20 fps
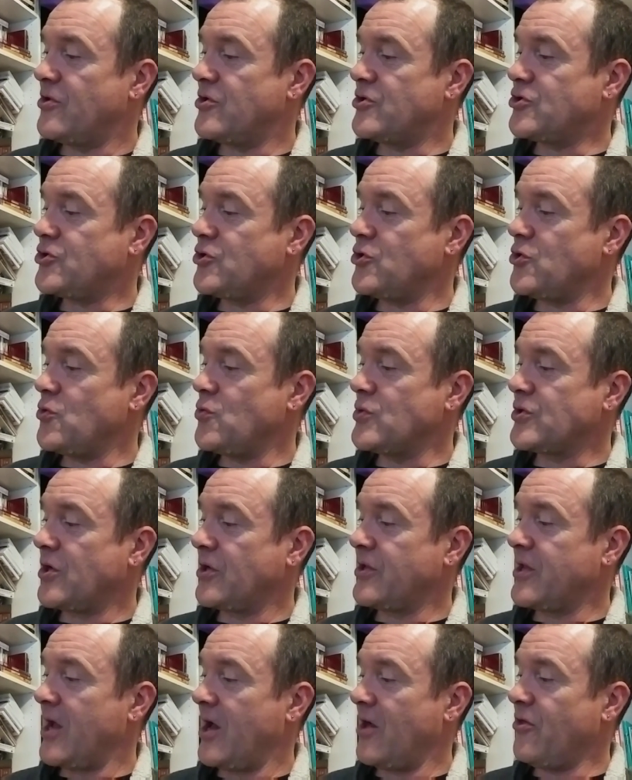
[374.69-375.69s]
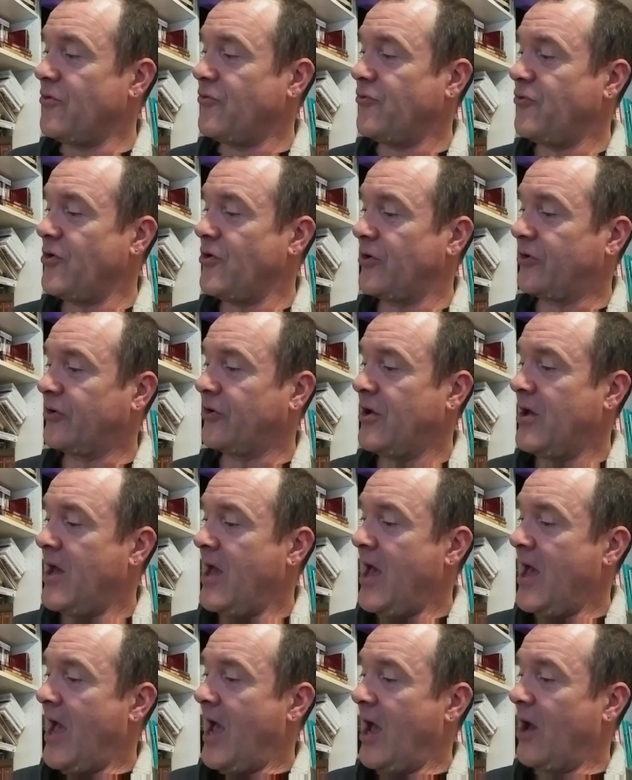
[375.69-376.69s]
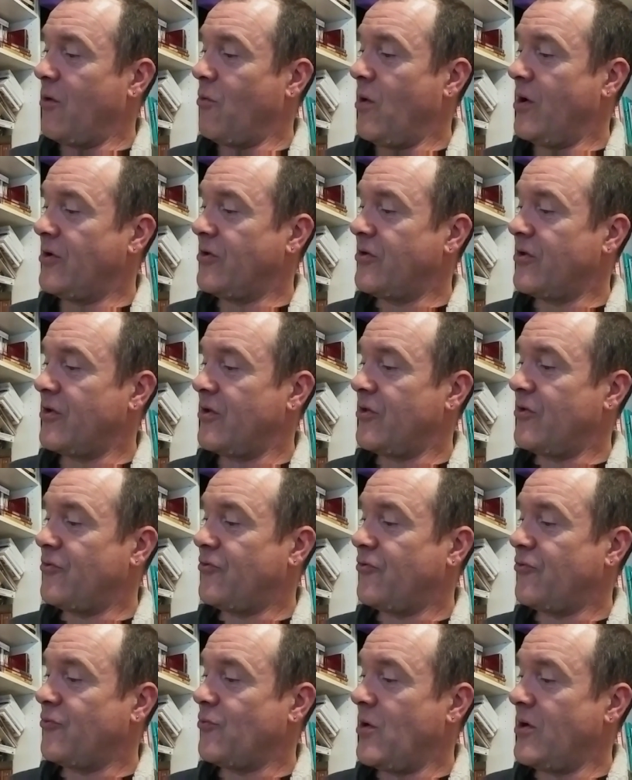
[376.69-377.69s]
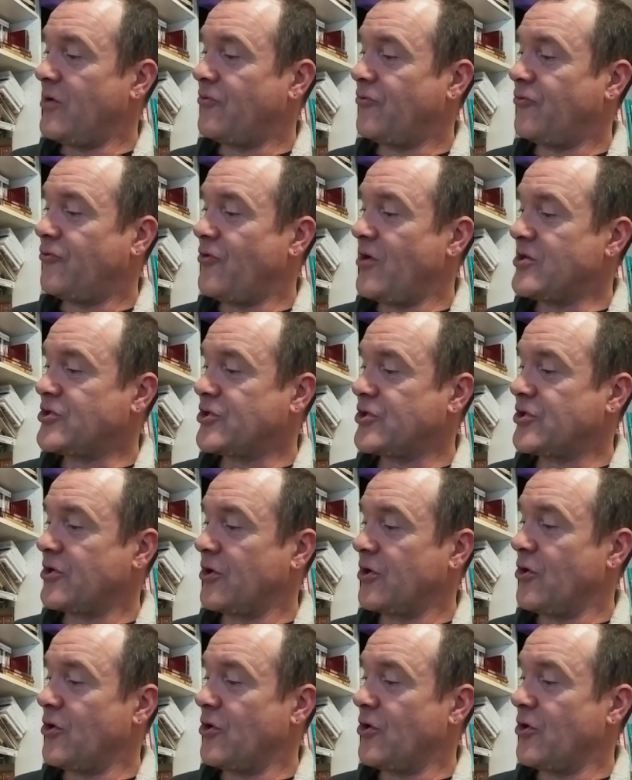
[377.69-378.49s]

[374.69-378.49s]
The shoe was on the other foot, and what fresh